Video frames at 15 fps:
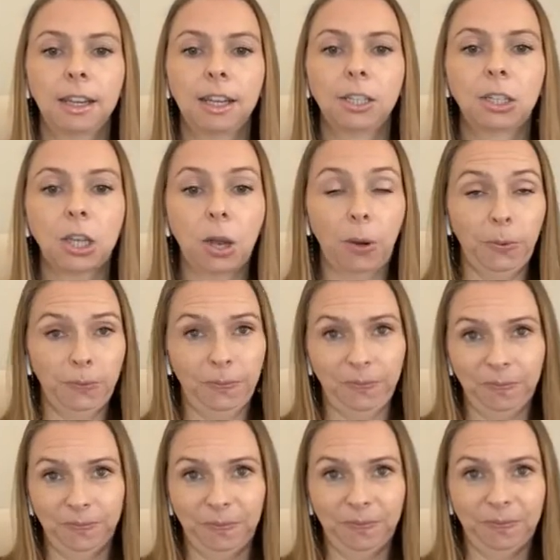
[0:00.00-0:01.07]
So,
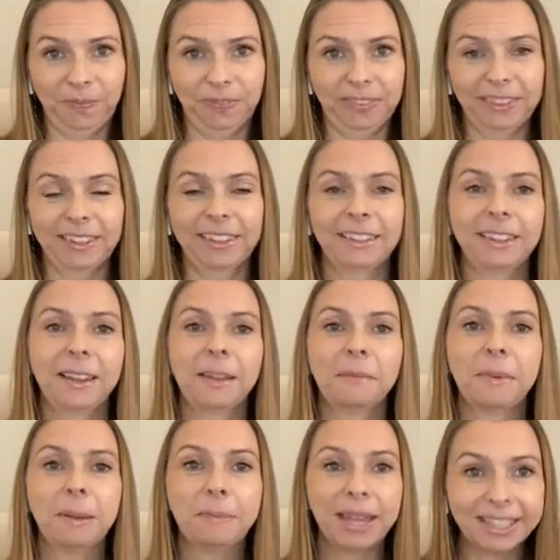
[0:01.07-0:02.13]

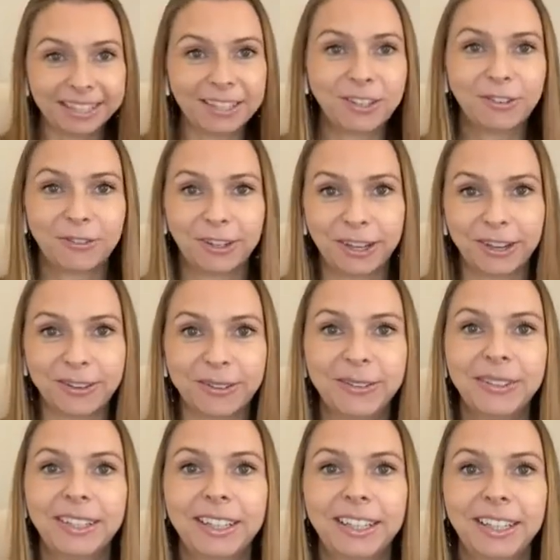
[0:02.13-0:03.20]
my message for
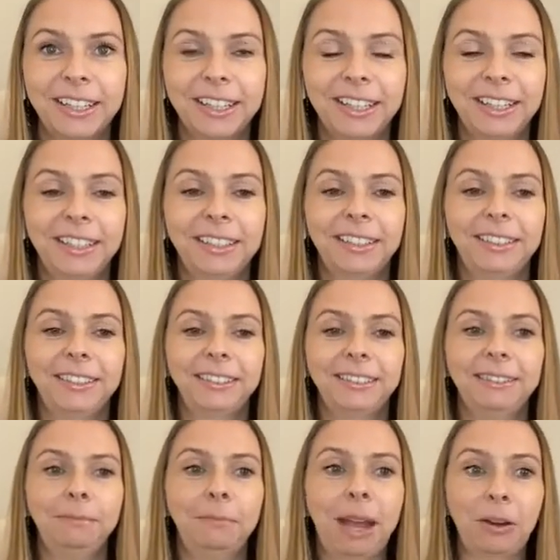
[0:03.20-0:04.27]
you,
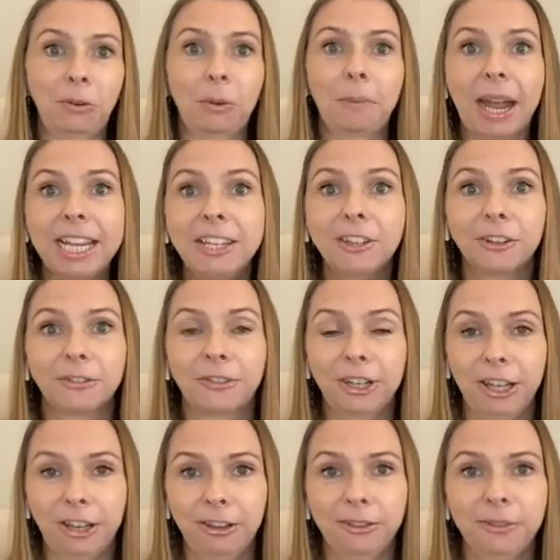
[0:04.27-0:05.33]
my reminder for
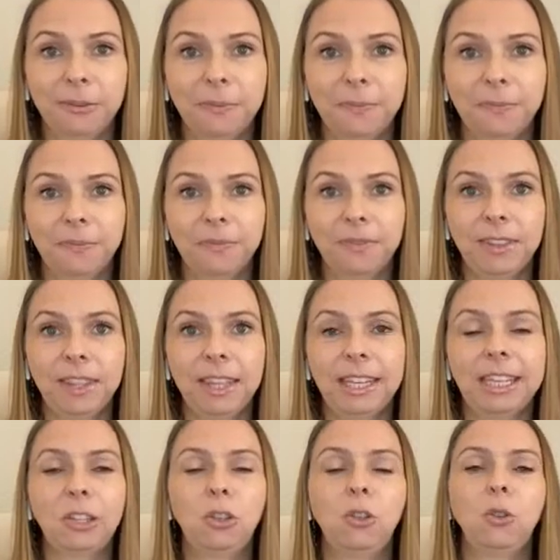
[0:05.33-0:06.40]
you,
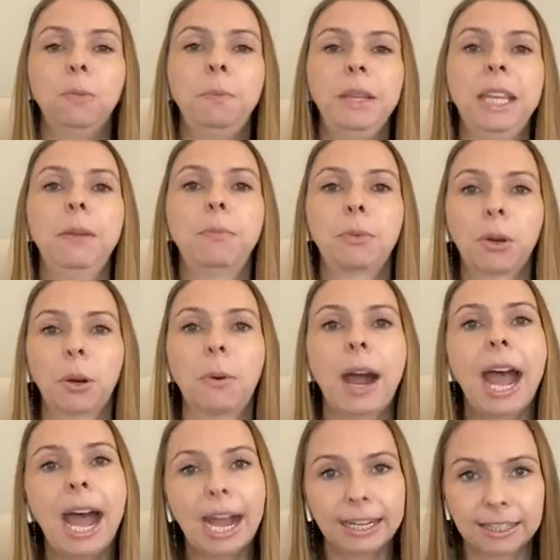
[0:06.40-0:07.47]
is to be
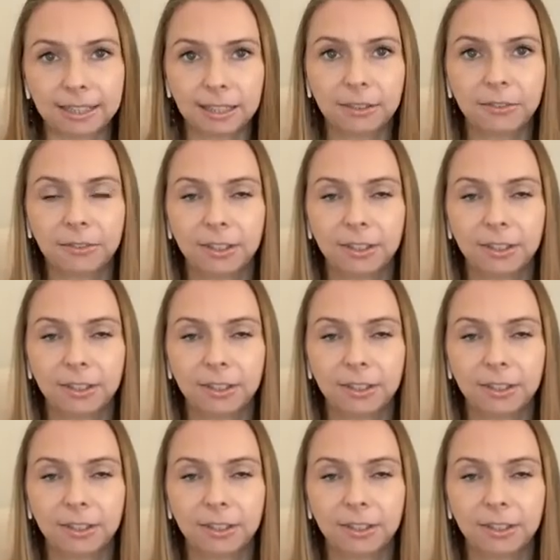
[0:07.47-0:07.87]
proactive.